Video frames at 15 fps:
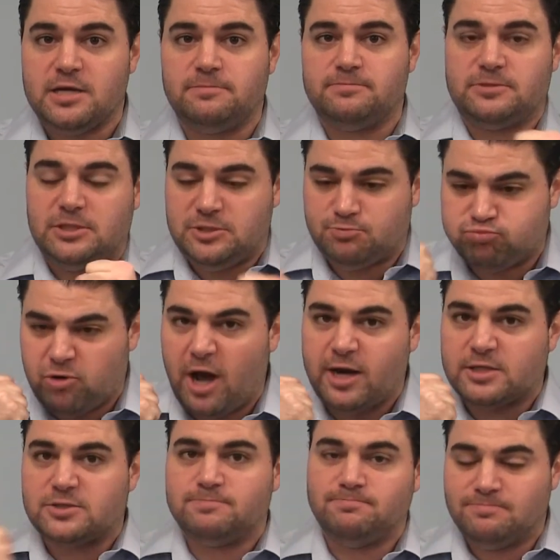and these
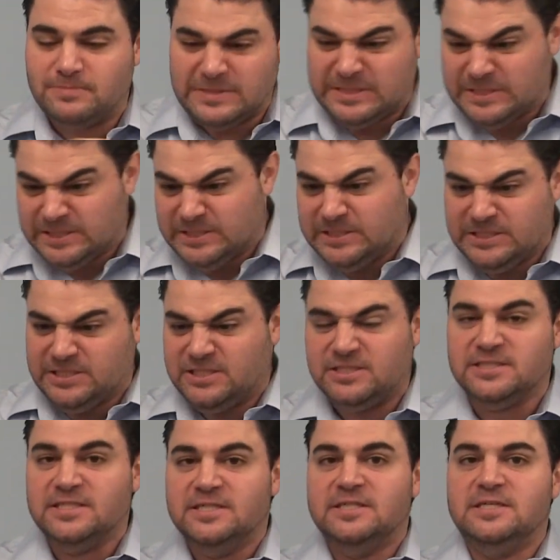products are...
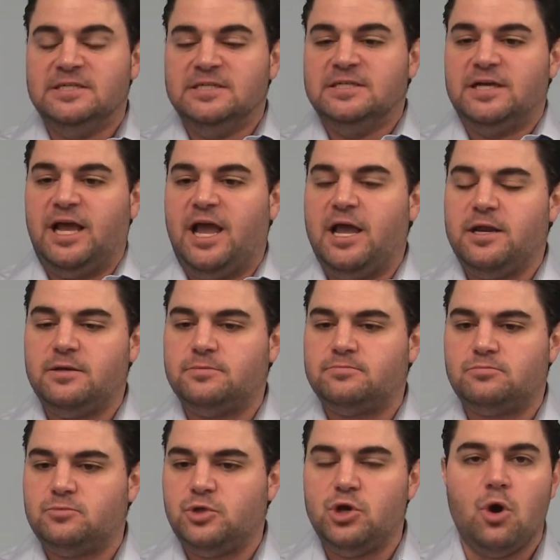And
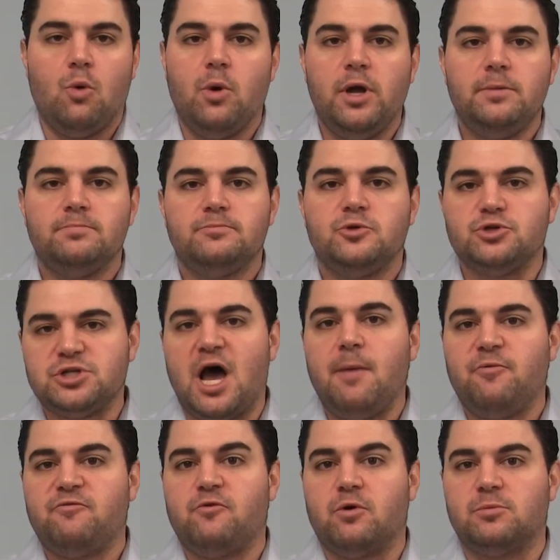you know what? Your
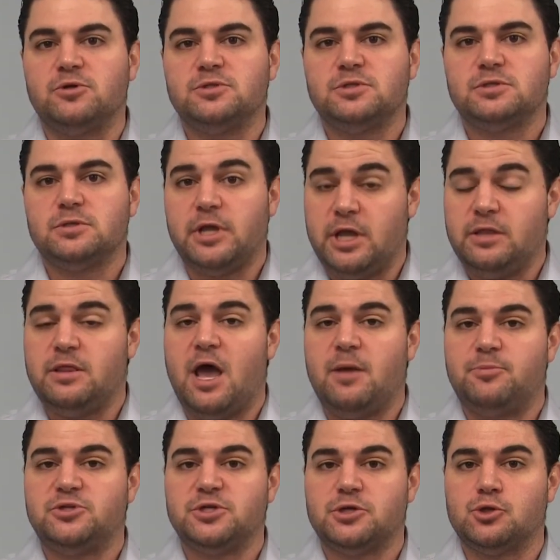top performers in
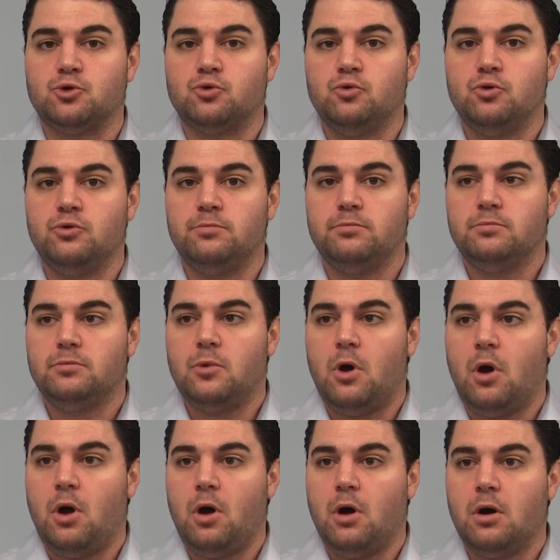that particular group
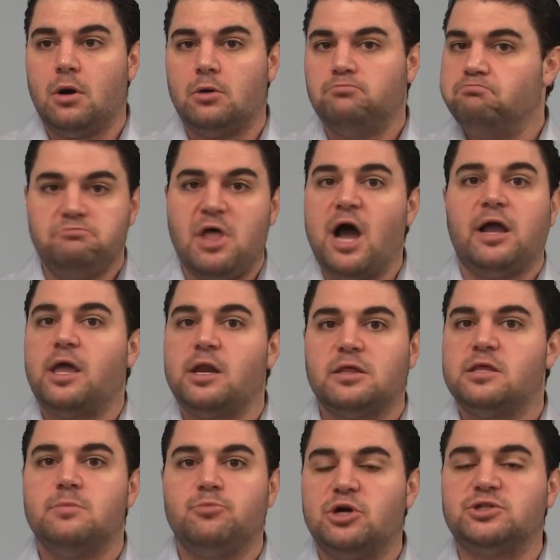are not
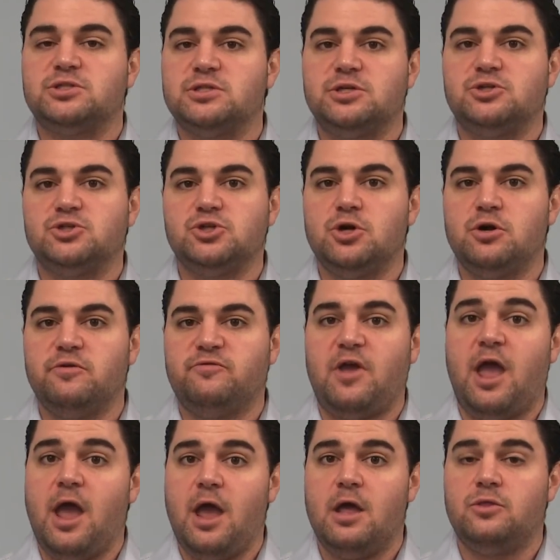getting the impressions they deserve,
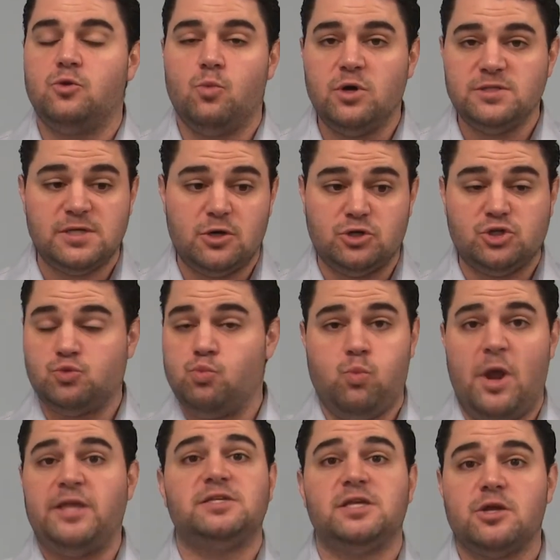and the ones that are just
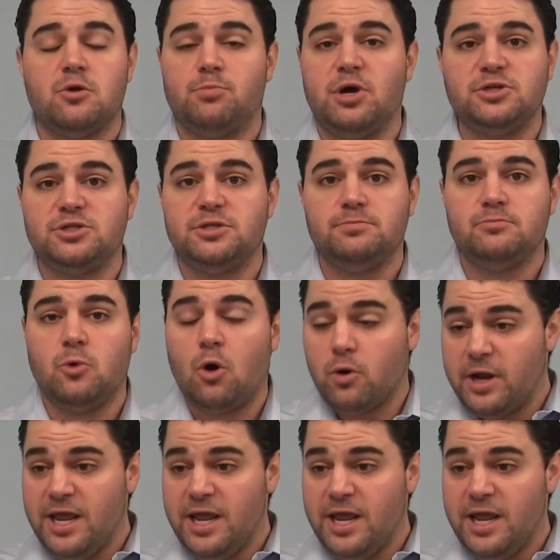wasting your budget are